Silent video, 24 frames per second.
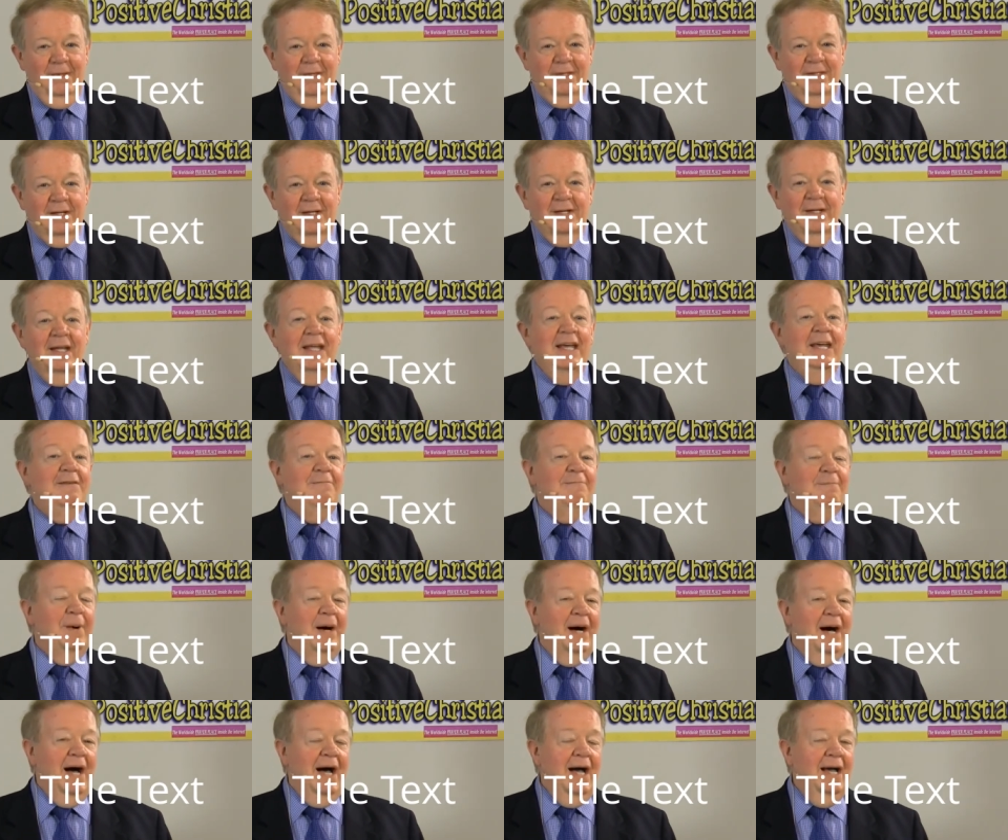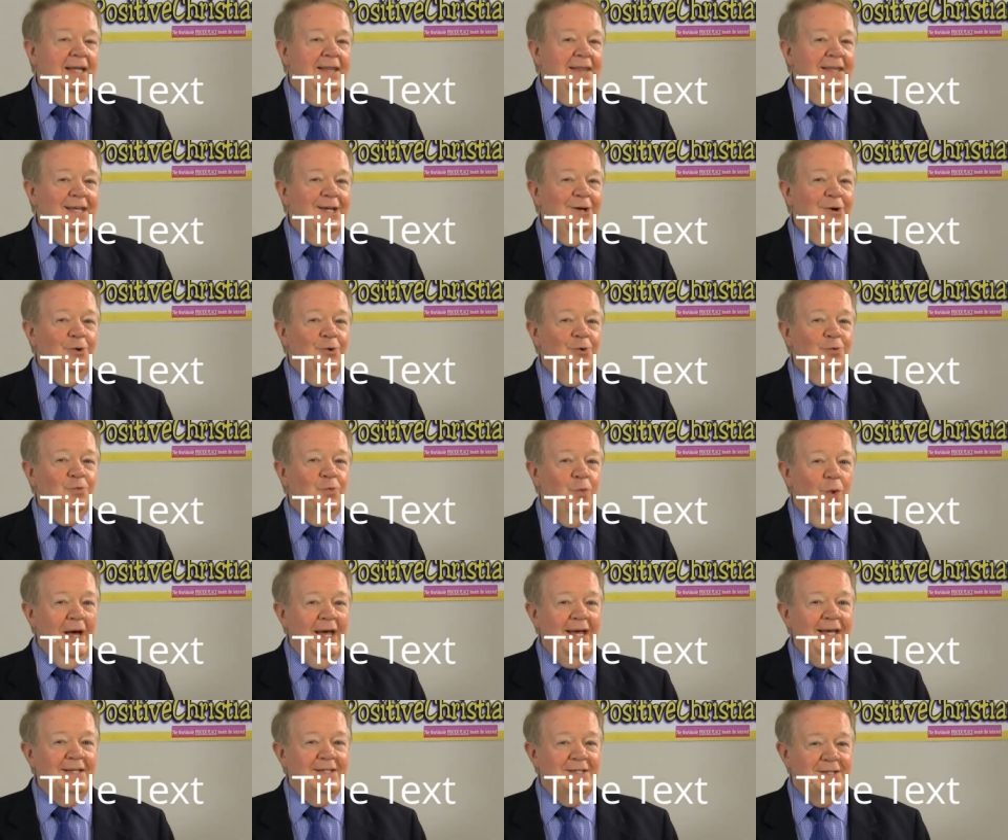to leave behind the old
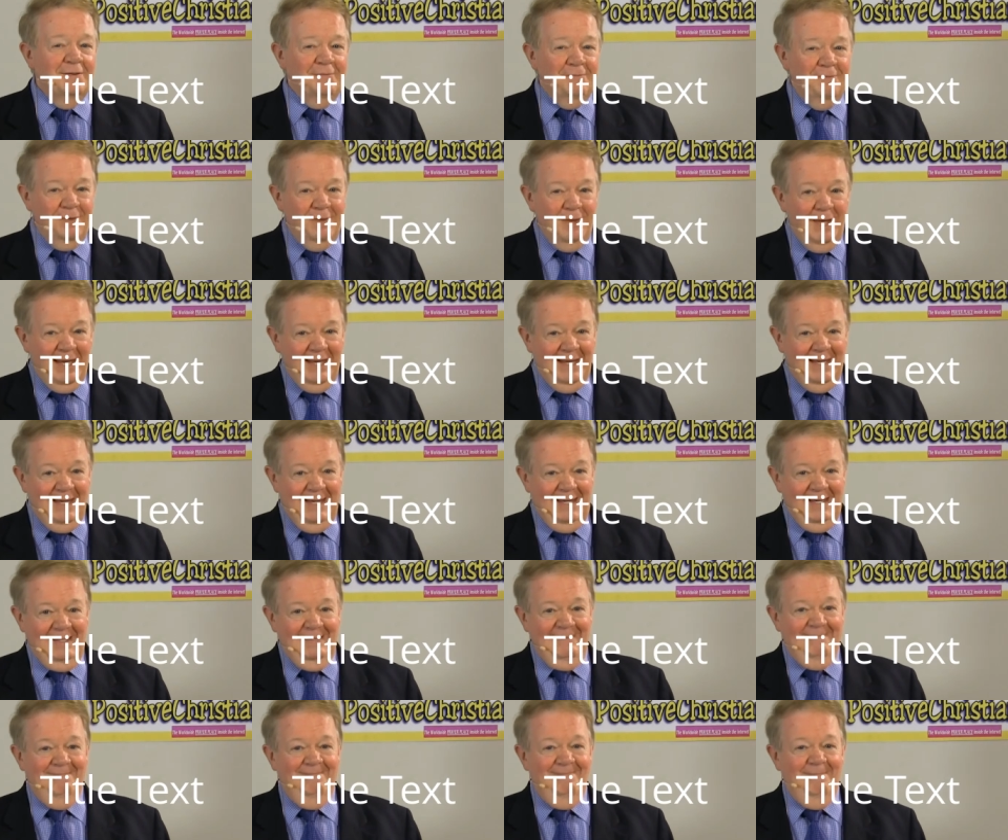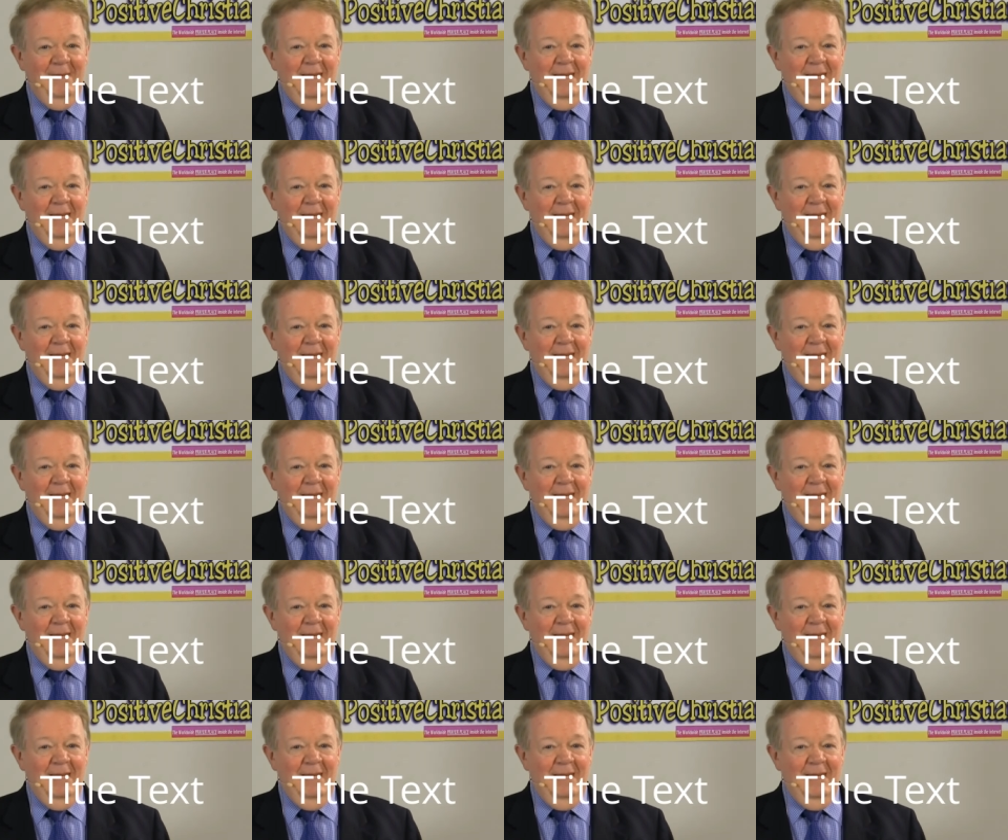ways of thinking,